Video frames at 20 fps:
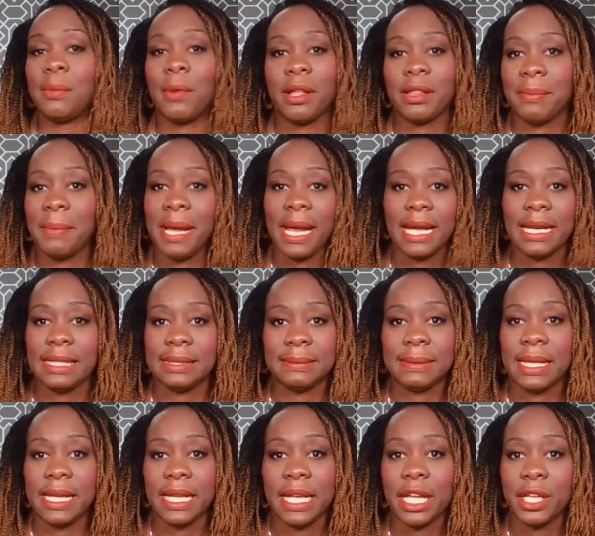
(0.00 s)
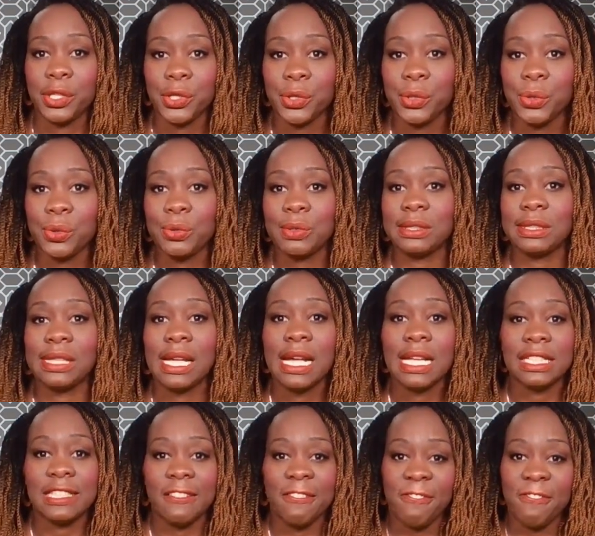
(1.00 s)
some other mechanism that they can use
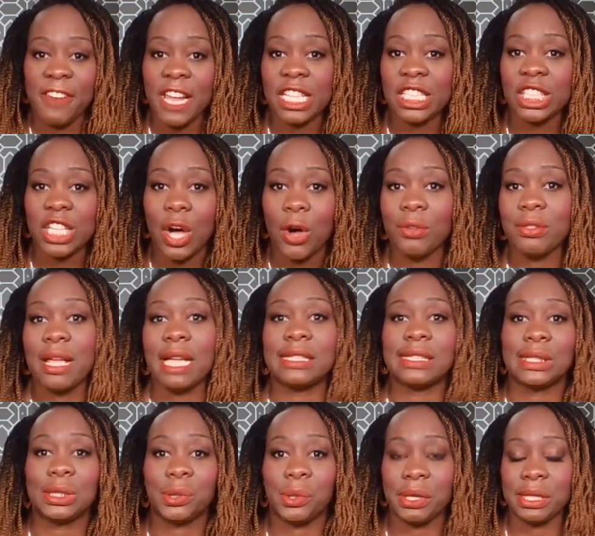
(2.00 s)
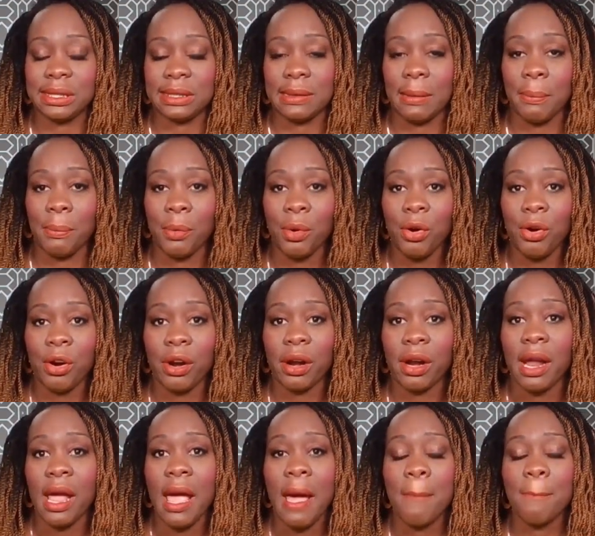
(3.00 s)
to flesh out that story some
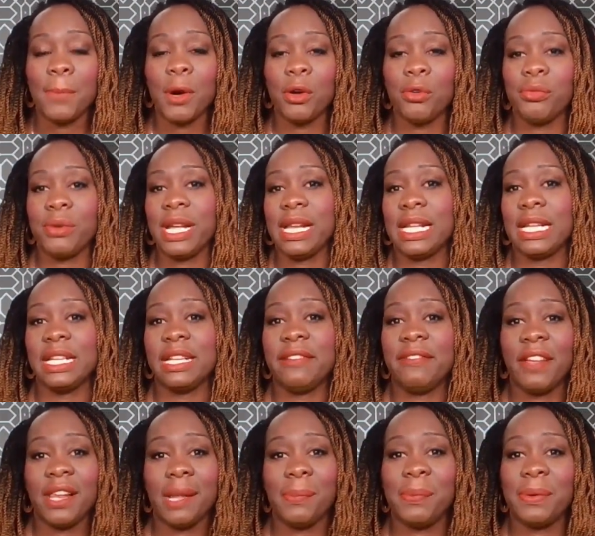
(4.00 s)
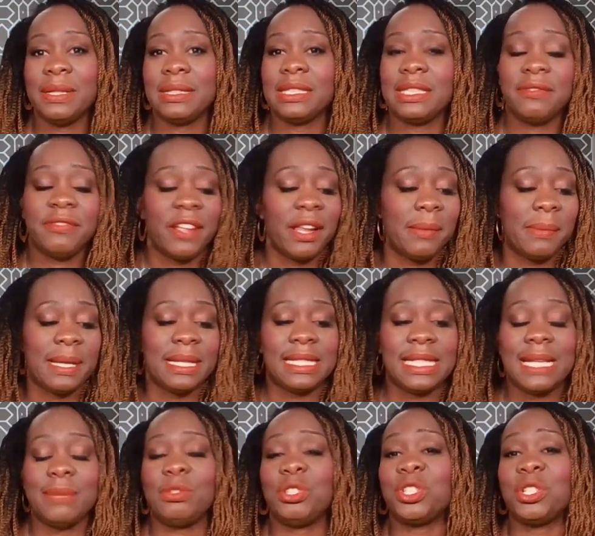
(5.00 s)
more but really the developer
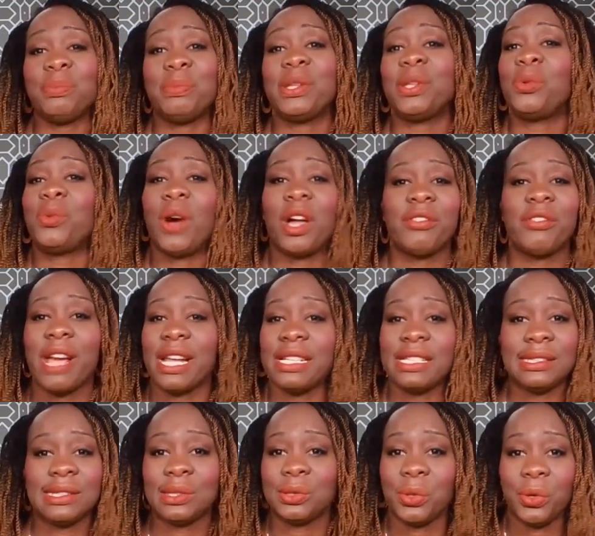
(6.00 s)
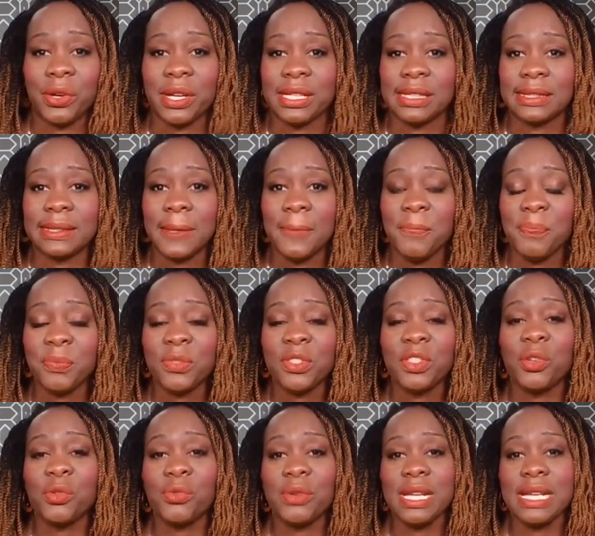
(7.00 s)
development team shouldn't be the one writing stories
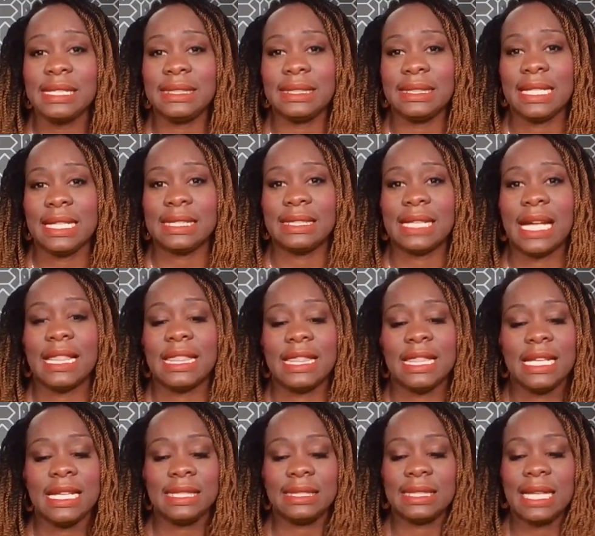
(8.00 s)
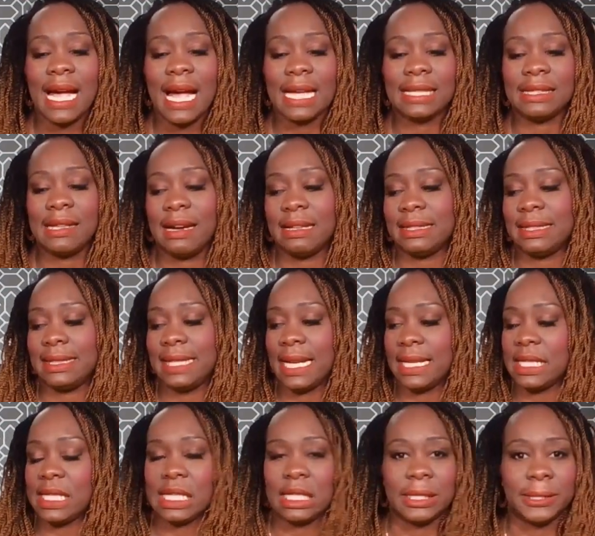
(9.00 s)
the reason is that these guys are
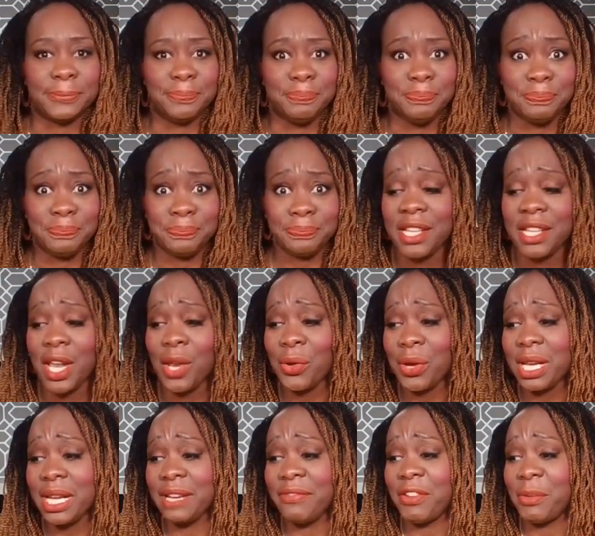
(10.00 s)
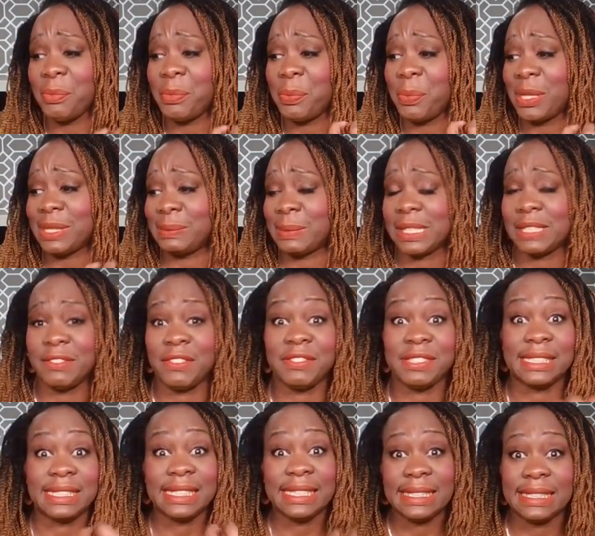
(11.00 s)
technical they're looking at from the perspective of
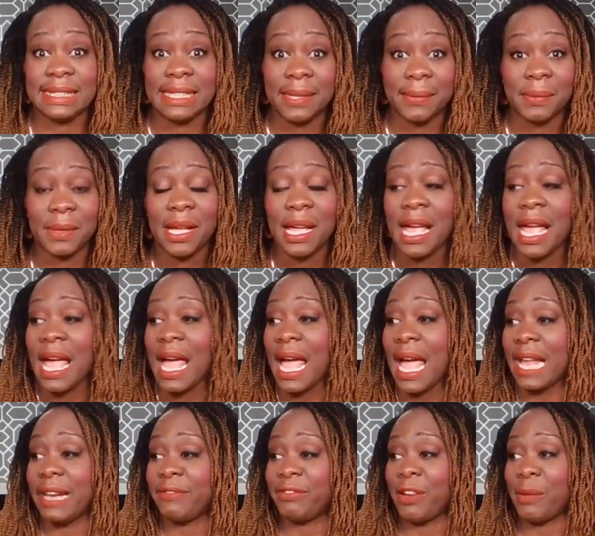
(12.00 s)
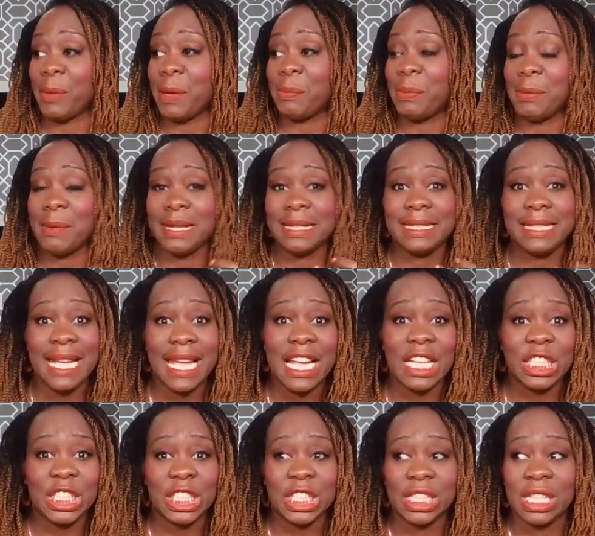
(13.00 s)
the system and from
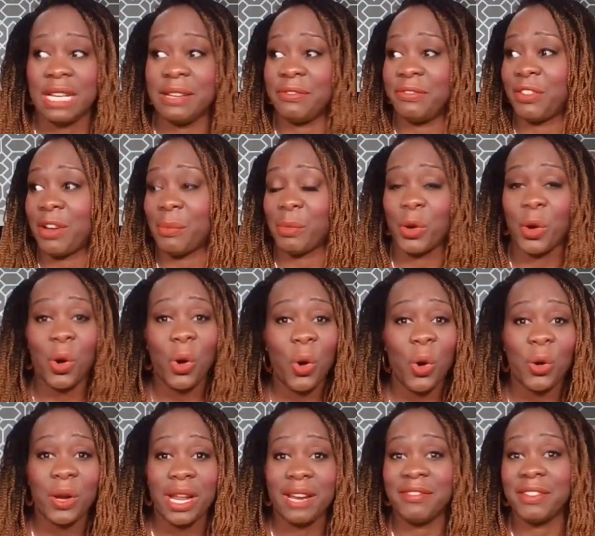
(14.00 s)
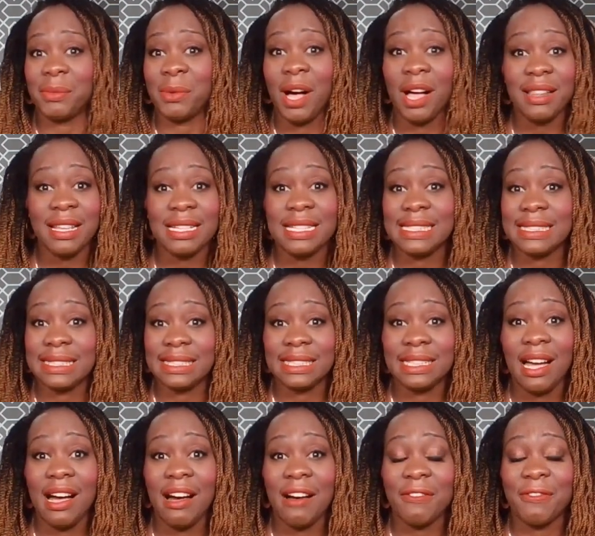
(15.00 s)
implementation and from code and from all of this
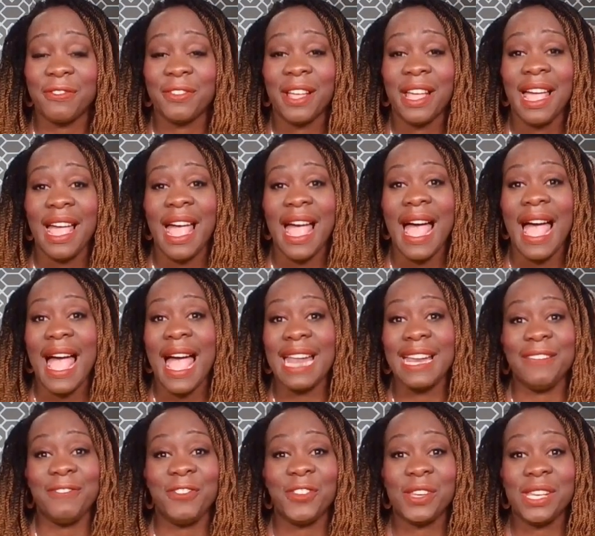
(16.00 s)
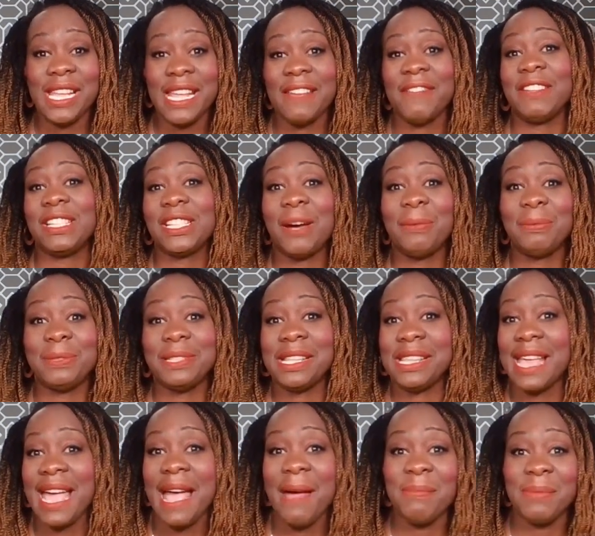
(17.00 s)
stuff and if you leave it up to
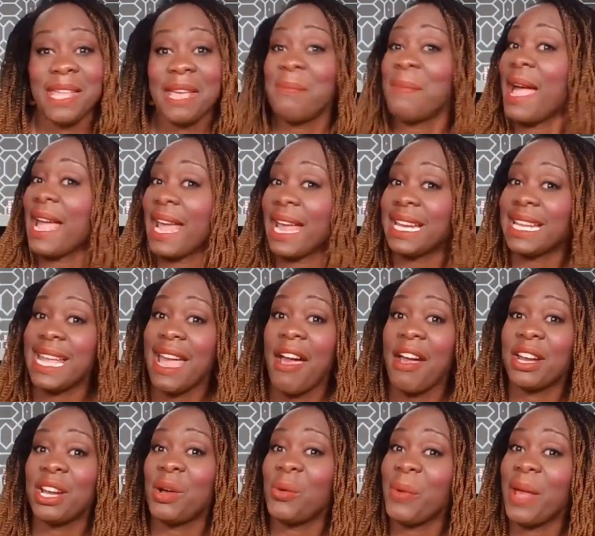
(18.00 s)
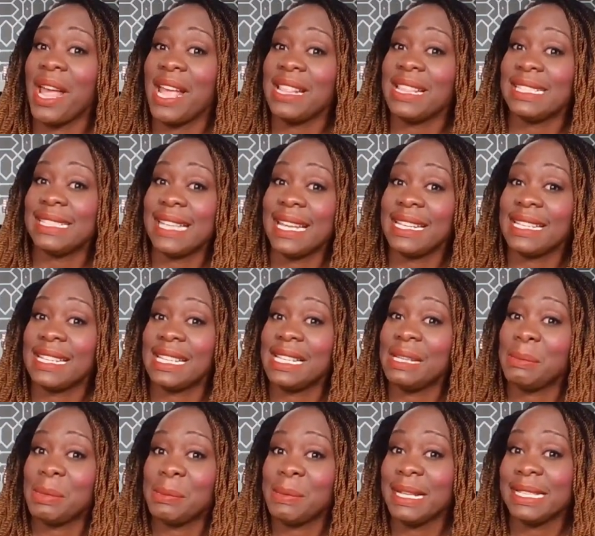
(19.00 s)
them they might get carried away in the technical
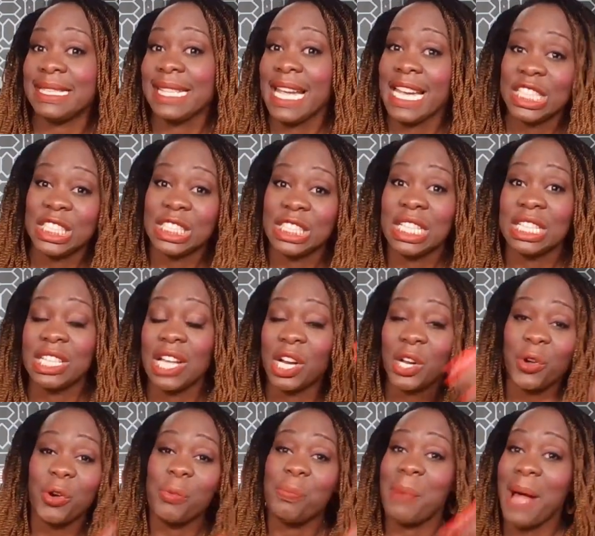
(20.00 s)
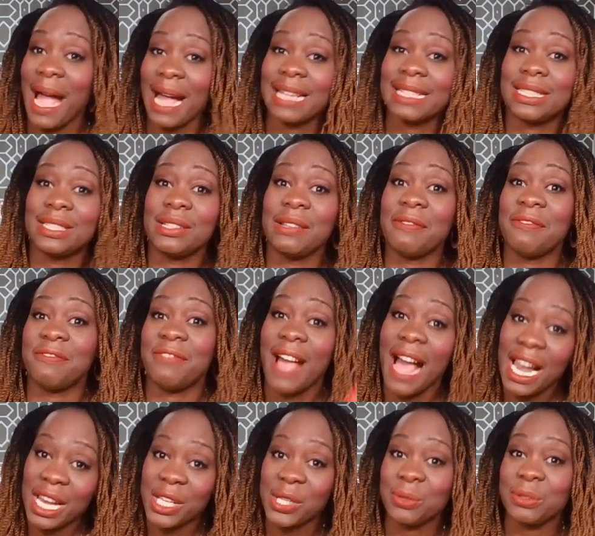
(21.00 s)
implementation and not go back to the
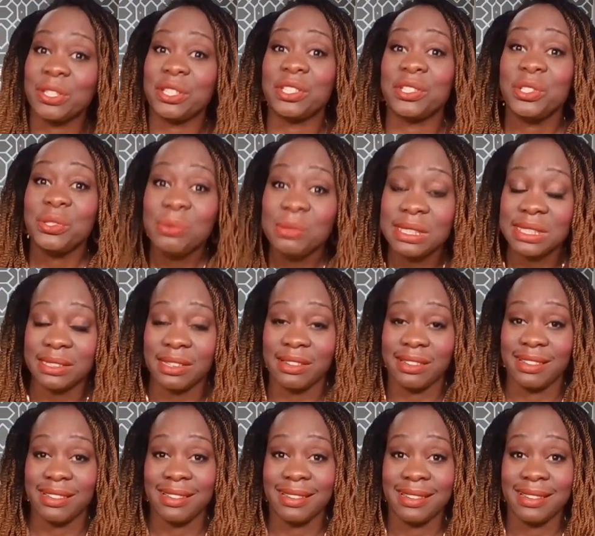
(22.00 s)
value to the user